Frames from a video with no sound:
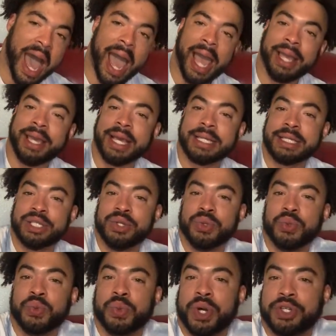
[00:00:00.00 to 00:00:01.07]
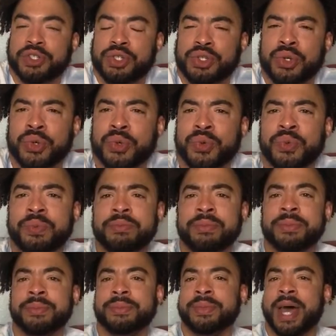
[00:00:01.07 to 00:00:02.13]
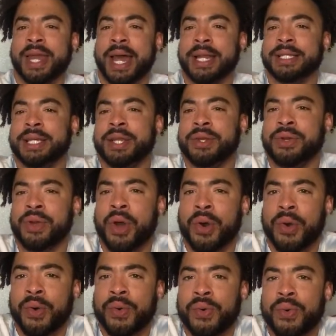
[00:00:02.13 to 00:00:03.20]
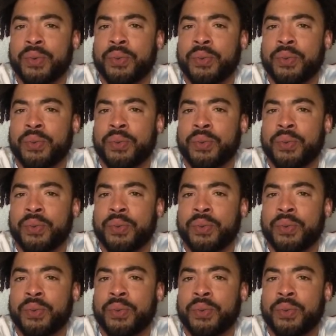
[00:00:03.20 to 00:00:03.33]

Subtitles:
I guess you assume that I didn't know